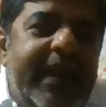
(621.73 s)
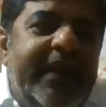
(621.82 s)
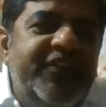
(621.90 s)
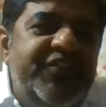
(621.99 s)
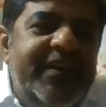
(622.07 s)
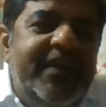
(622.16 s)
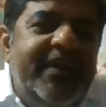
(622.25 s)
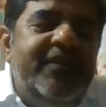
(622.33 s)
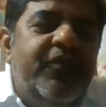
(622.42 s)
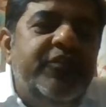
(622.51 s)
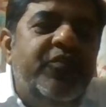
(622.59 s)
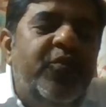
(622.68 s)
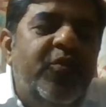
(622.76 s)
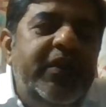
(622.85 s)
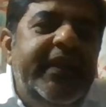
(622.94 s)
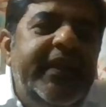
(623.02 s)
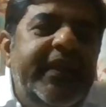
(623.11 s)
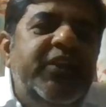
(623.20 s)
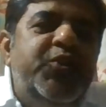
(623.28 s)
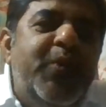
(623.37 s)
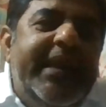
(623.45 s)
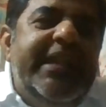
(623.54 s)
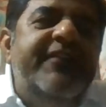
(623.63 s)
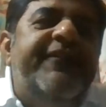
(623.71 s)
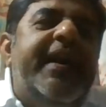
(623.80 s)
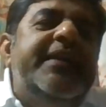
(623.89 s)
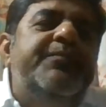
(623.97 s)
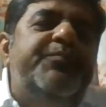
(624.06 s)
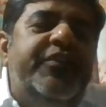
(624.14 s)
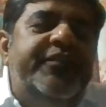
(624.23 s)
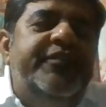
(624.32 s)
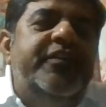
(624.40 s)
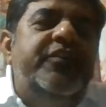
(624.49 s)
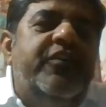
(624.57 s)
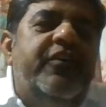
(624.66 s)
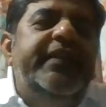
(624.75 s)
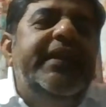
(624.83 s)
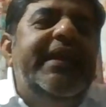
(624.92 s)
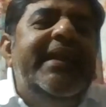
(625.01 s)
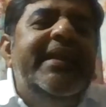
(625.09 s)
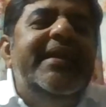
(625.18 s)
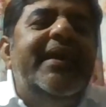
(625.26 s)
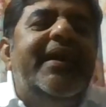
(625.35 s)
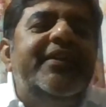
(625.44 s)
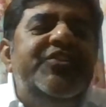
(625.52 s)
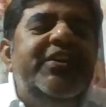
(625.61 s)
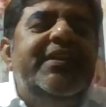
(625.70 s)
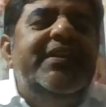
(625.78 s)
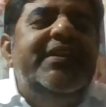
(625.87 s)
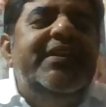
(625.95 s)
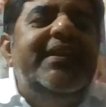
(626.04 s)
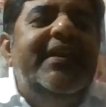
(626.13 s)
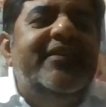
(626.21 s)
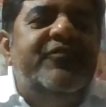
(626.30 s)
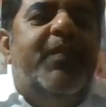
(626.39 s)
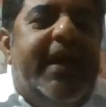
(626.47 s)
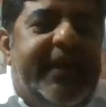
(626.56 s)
And Jet was holding 25% of the India GDS market.